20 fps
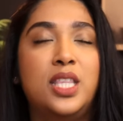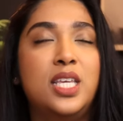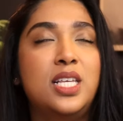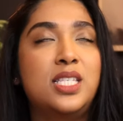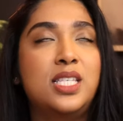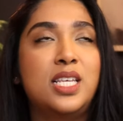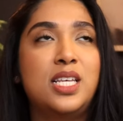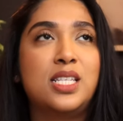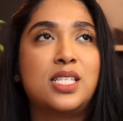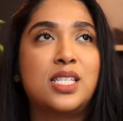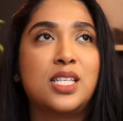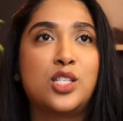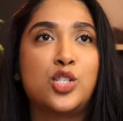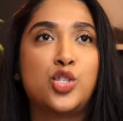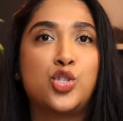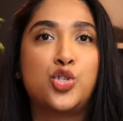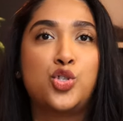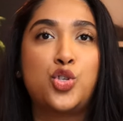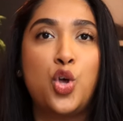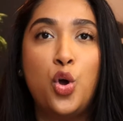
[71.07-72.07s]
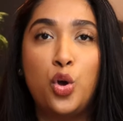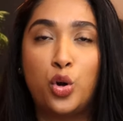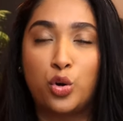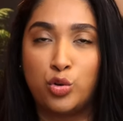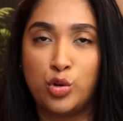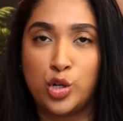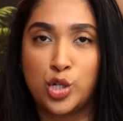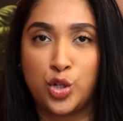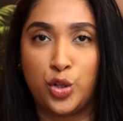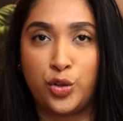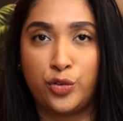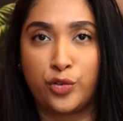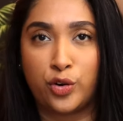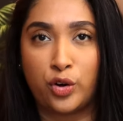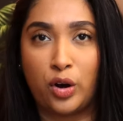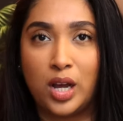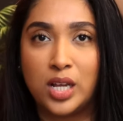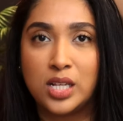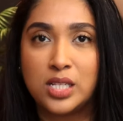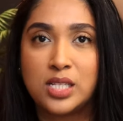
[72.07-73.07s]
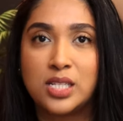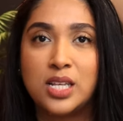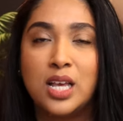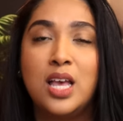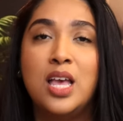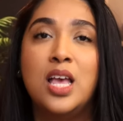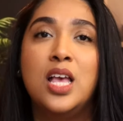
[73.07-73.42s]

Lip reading: This is so crucial for us.